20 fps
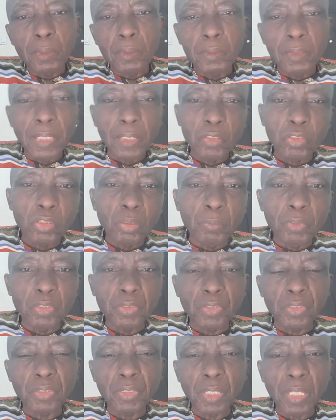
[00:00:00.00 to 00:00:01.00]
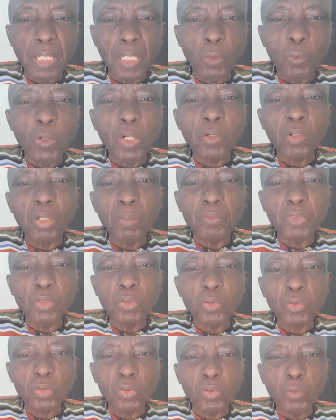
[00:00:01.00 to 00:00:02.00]
Thank you so much. I welcome
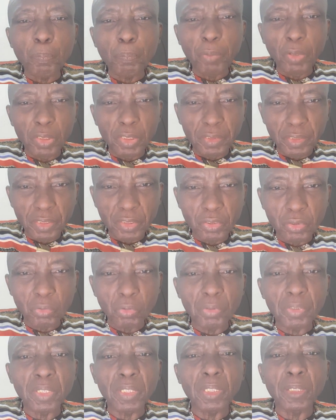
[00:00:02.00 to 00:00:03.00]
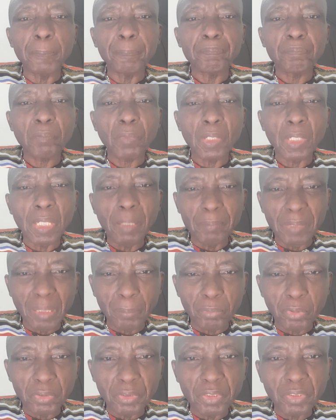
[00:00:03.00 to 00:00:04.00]
you to Politics Today. I'm your
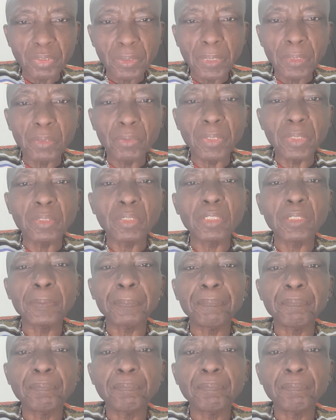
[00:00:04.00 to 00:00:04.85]
brother, Great.